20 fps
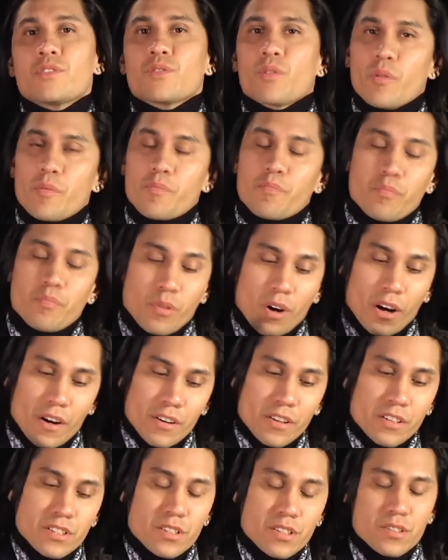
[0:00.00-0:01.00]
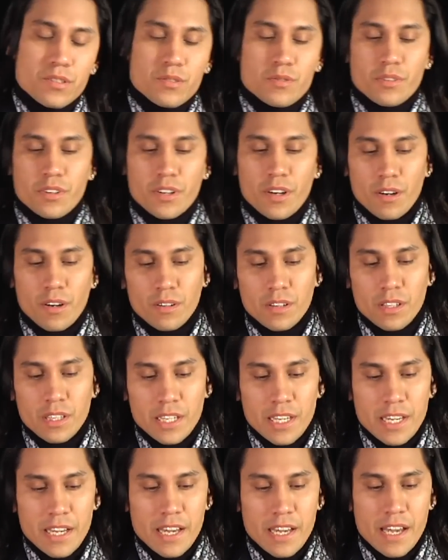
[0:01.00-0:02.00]
So we brought her into the studio,
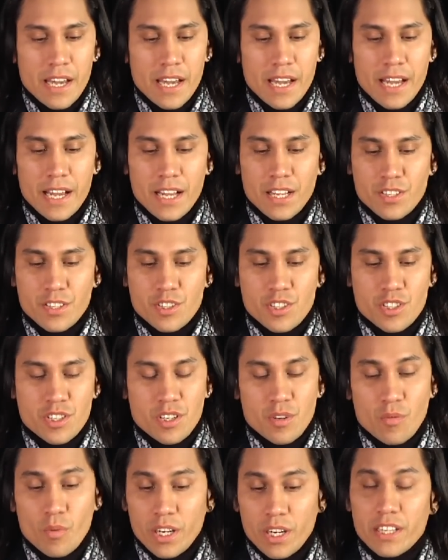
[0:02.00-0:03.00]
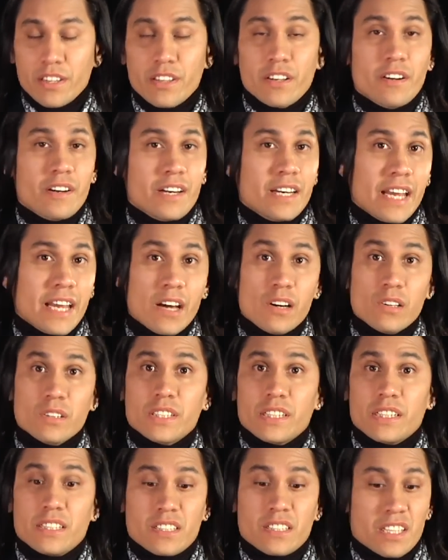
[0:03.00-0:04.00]
and she went in there and
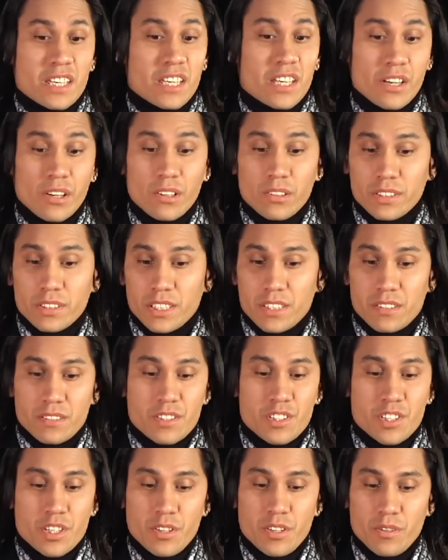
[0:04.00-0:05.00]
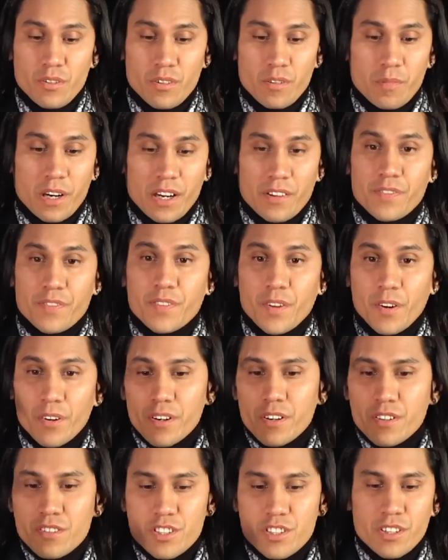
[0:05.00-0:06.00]
nailed it and killed it. She knew about
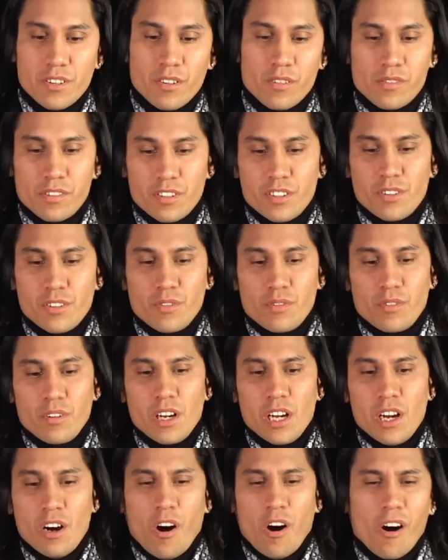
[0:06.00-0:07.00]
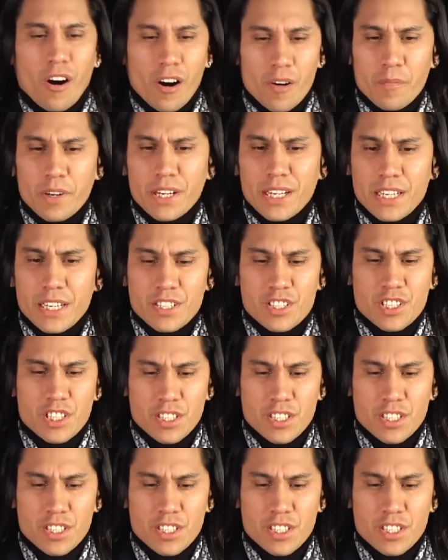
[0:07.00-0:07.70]
thirds. She knew harmonies.